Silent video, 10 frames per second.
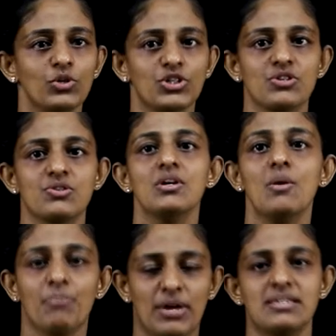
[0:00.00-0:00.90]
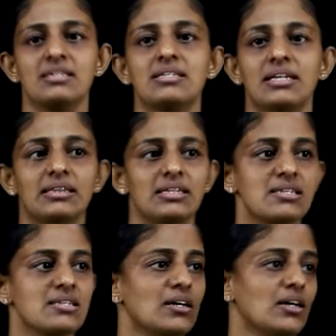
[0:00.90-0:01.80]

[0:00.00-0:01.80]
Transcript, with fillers: which is present in this,